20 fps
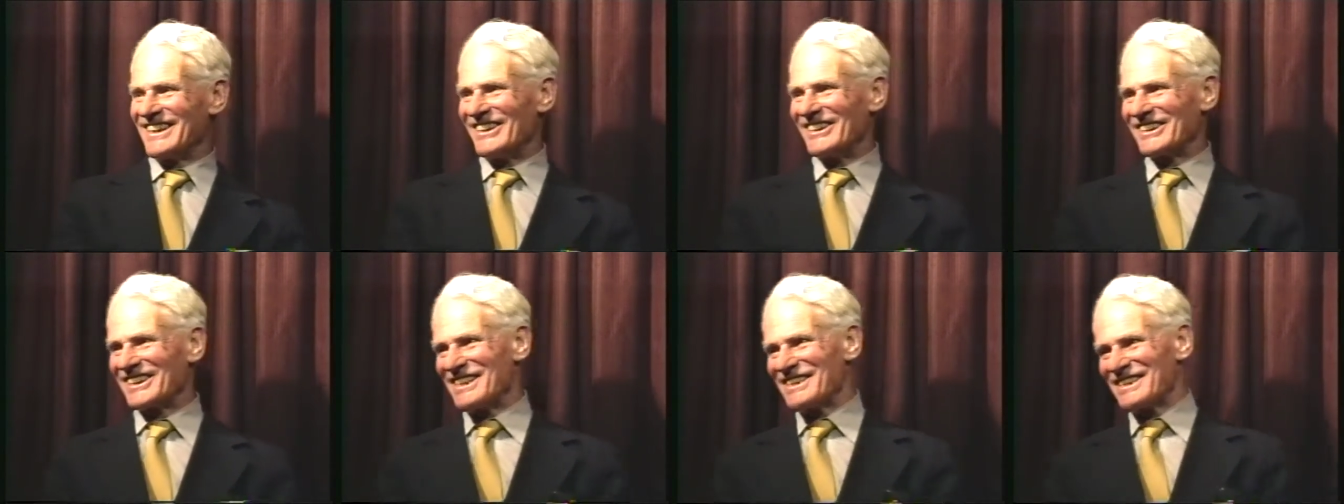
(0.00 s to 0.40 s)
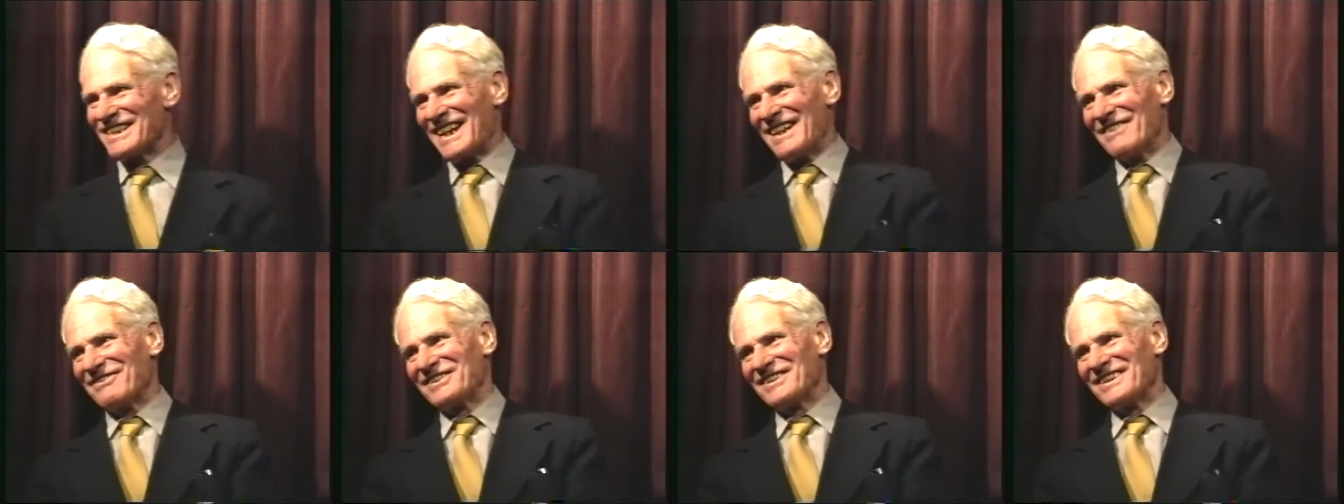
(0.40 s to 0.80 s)
going to
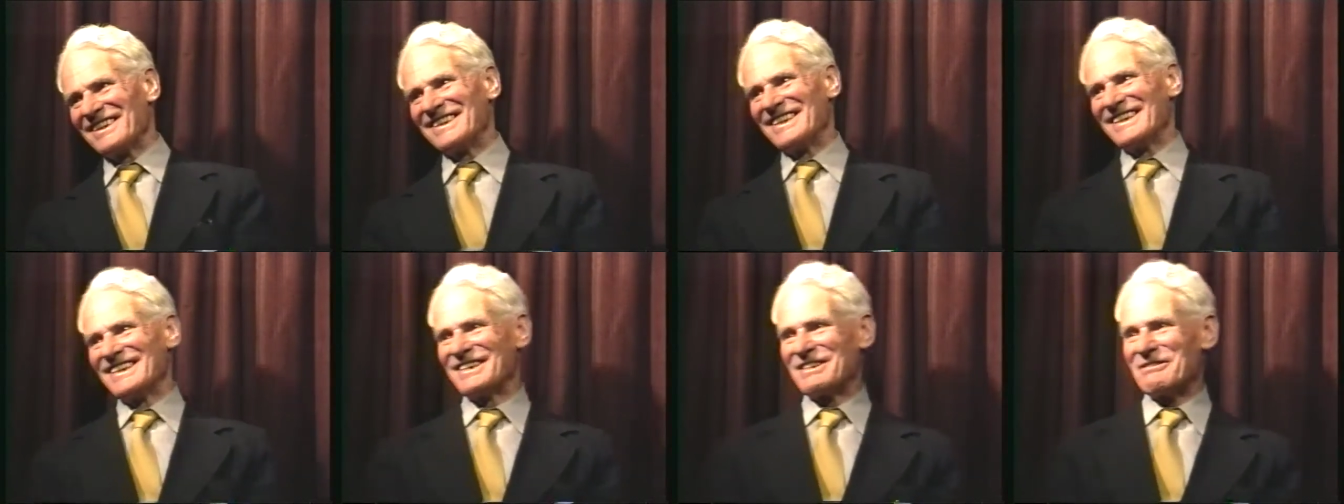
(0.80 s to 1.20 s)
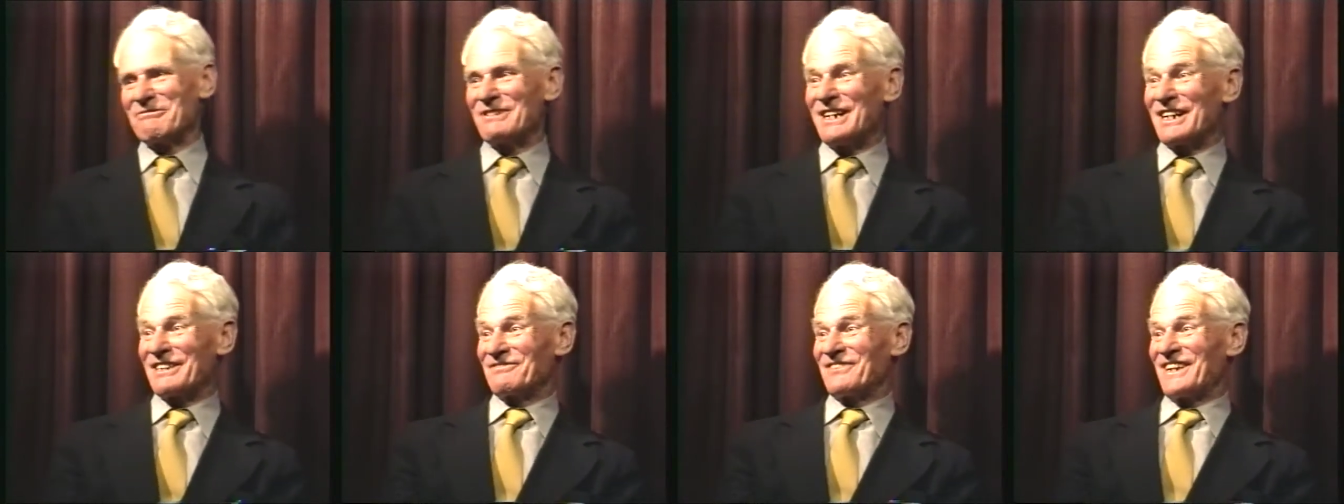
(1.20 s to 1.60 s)
have to
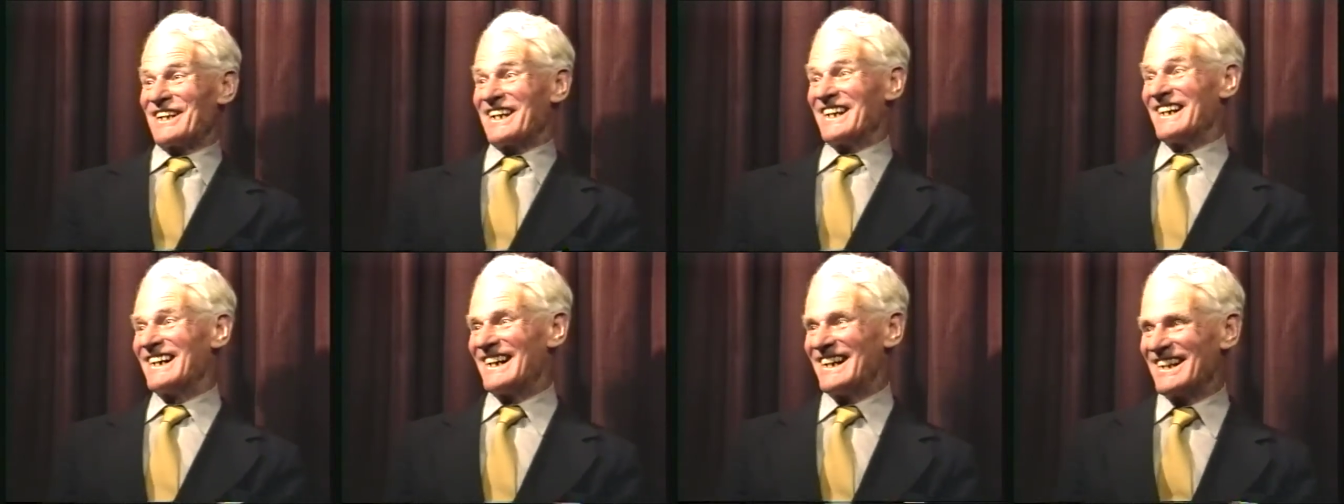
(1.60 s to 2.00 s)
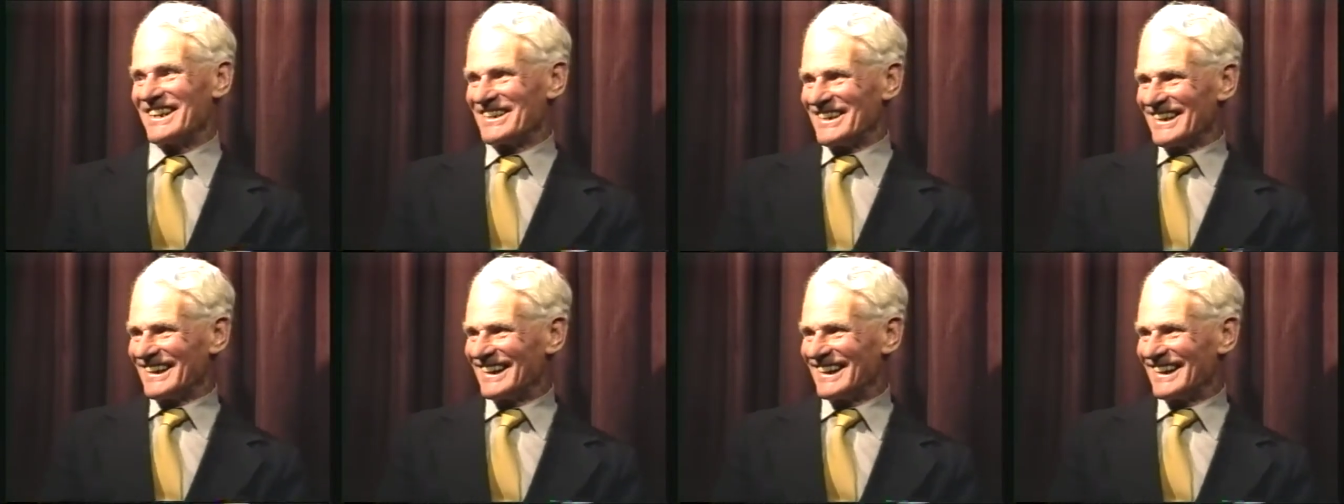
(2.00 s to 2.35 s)
work very hard.